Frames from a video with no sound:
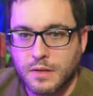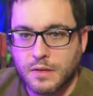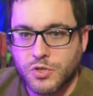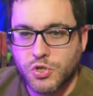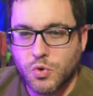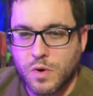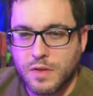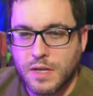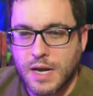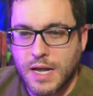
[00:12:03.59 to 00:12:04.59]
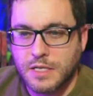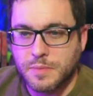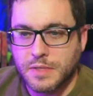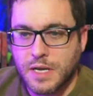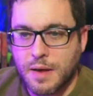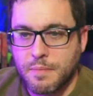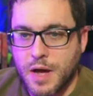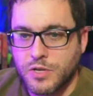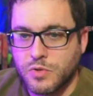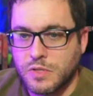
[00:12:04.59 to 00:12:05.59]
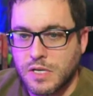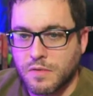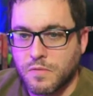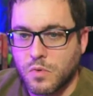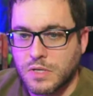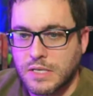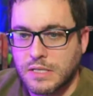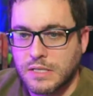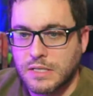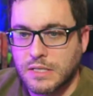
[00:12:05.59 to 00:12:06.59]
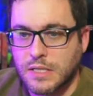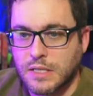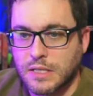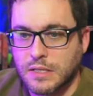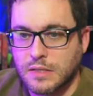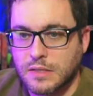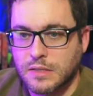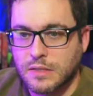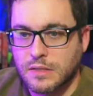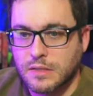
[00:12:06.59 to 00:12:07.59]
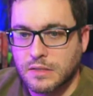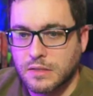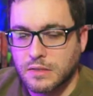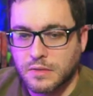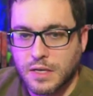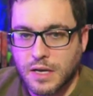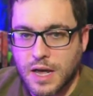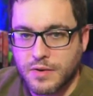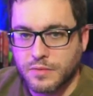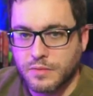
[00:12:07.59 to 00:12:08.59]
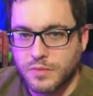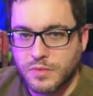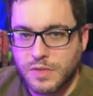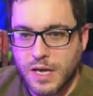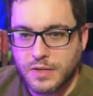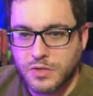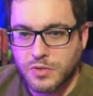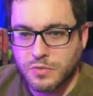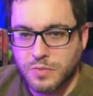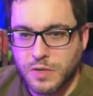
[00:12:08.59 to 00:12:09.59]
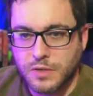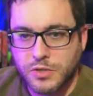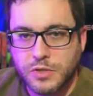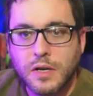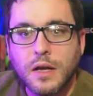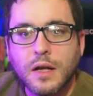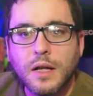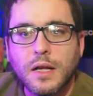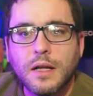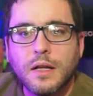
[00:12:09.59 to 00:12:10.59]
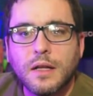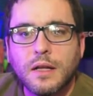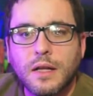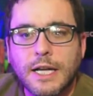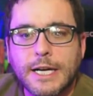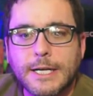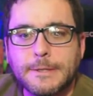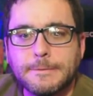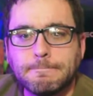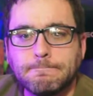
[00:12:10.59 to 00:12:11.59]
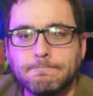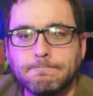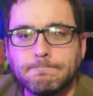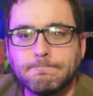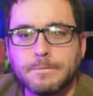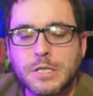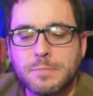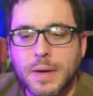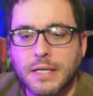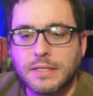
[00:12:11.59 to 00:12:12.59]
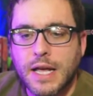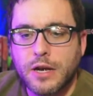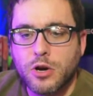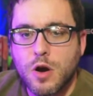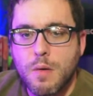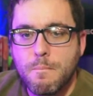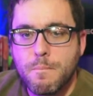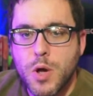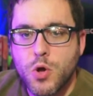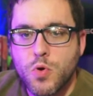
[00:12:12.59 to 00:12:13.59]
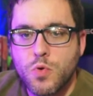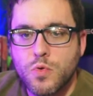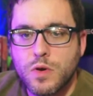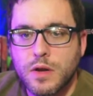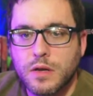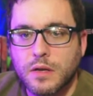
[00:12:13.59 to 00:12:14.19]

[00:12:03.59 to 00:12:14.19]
Shorten the enhancement time by using 14 tickets. Okay, I don't use that too much. Um, spectator mode